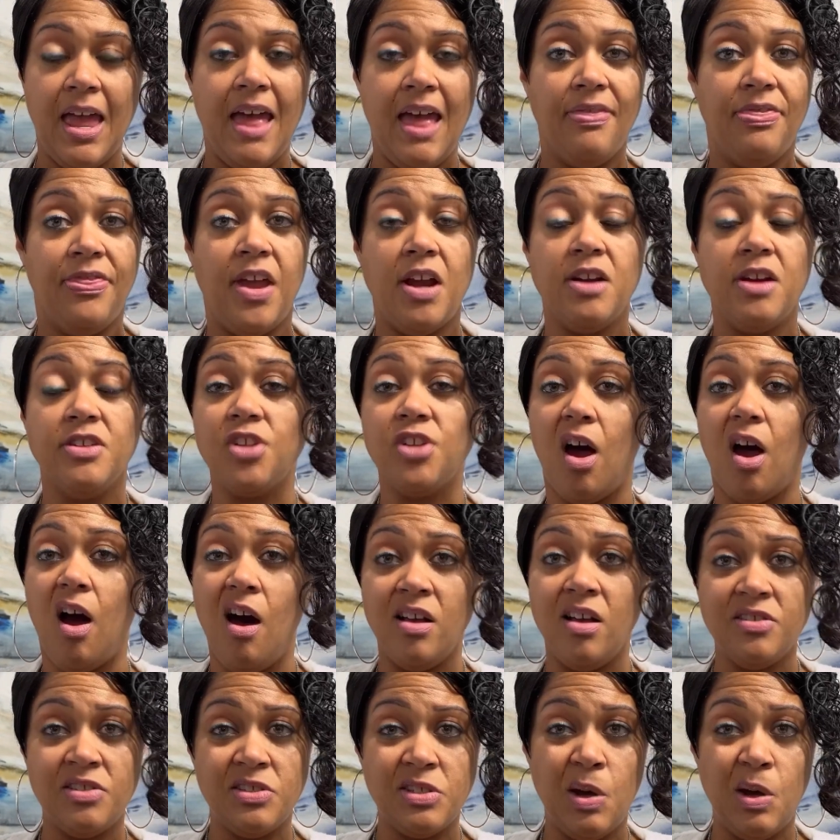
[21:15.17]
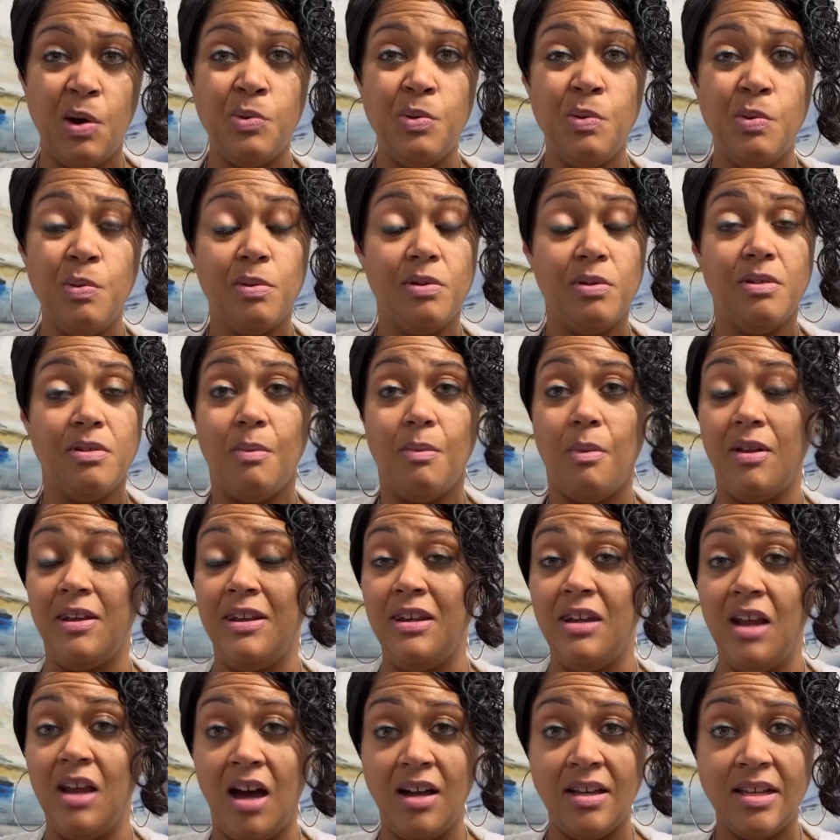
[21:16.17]
There's also
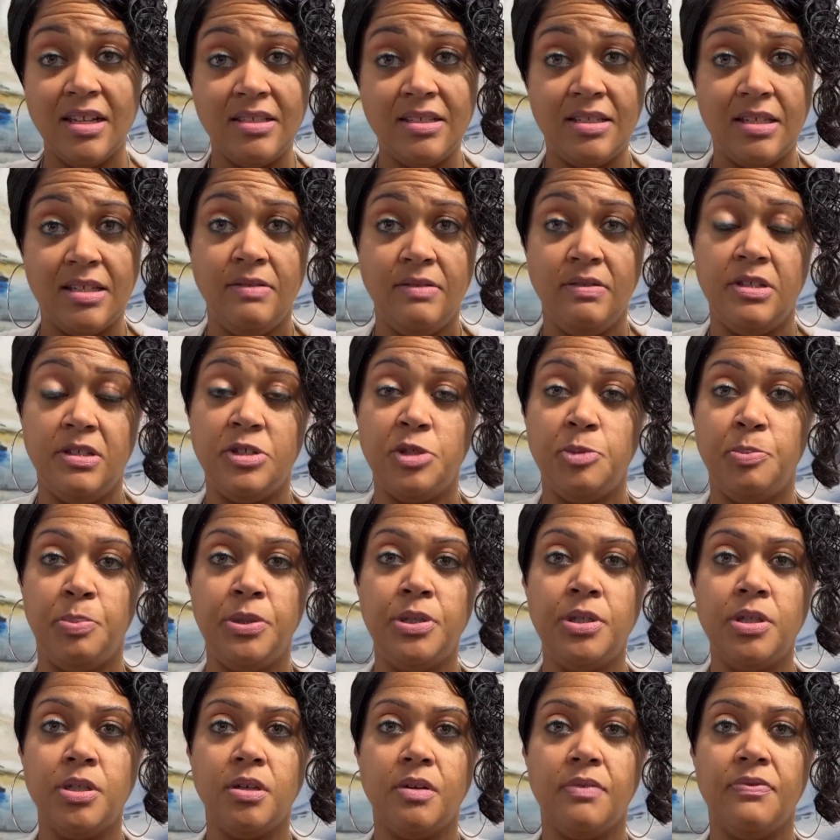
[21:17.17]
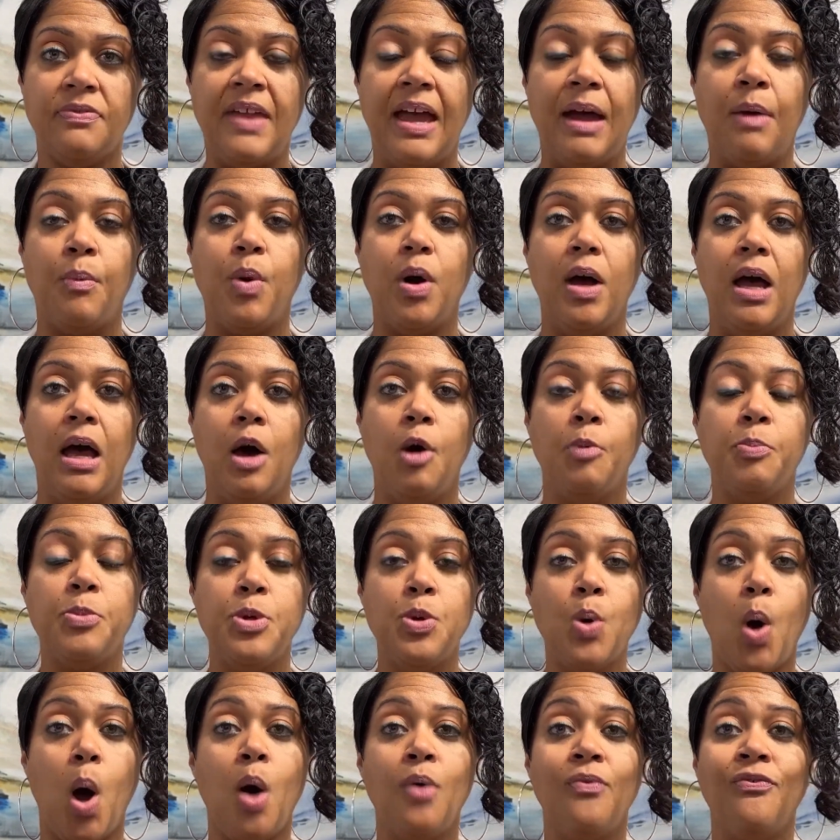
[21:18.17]
nuggets in this book that will help
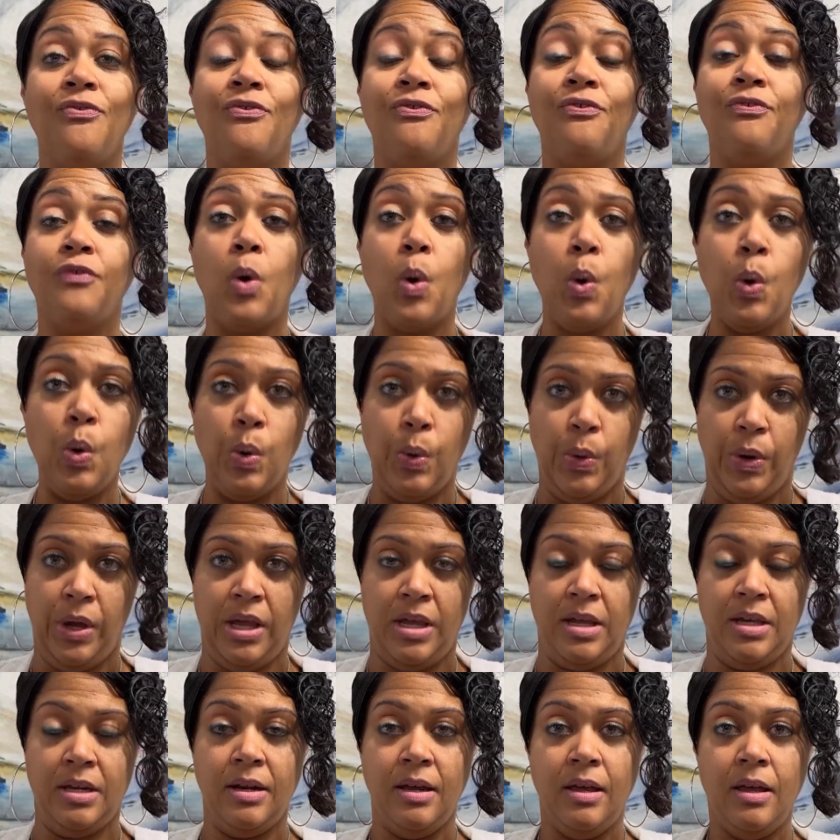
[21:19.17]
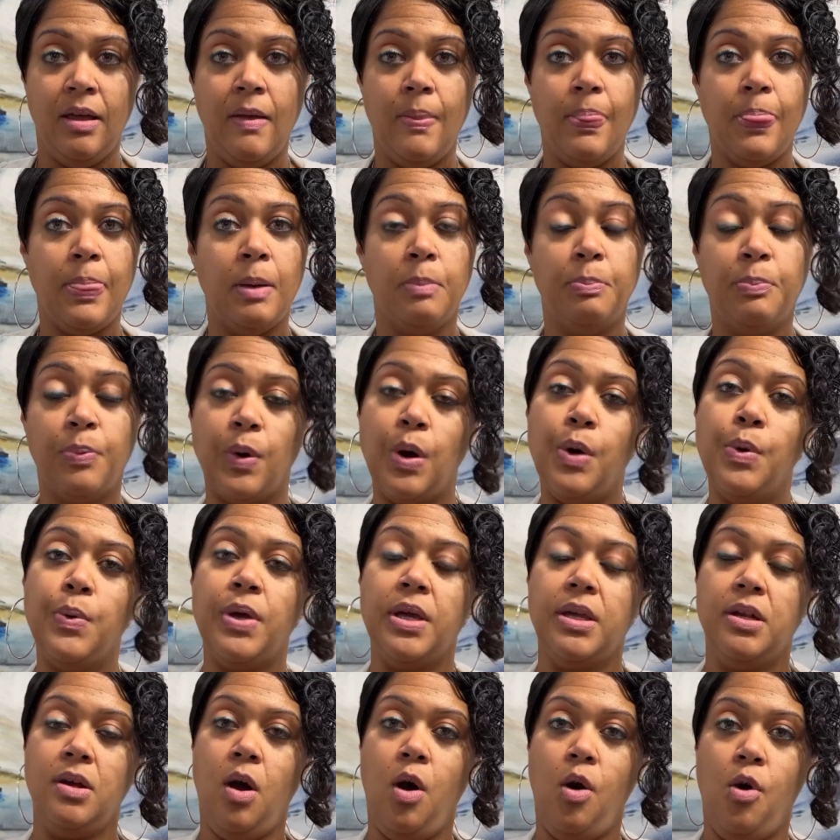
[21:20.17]
you avoid the
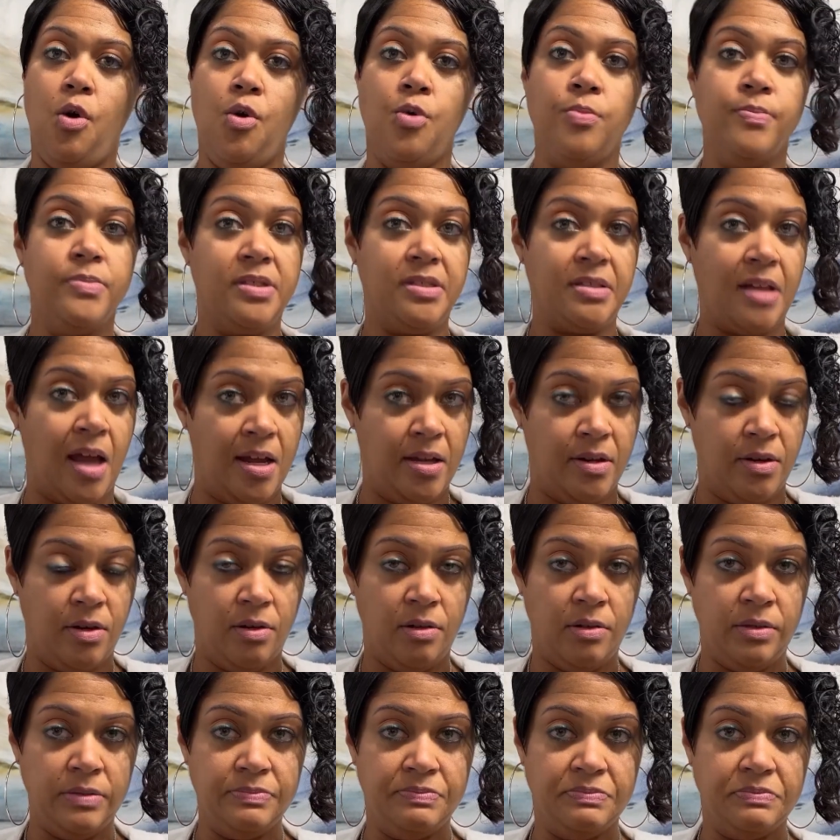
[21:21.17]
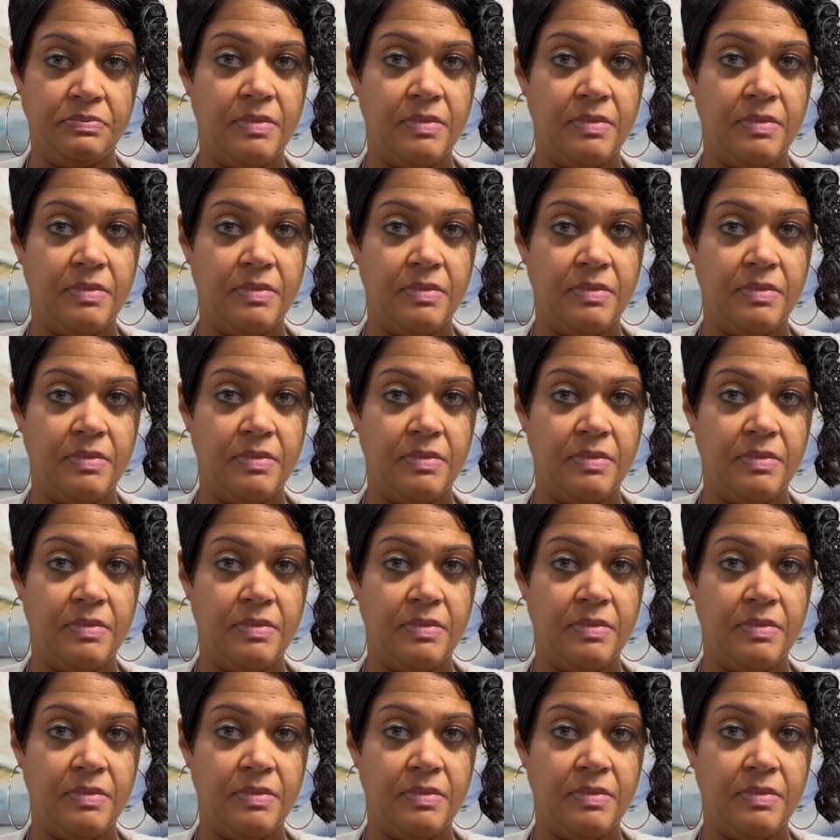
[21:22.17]
broken home cycle.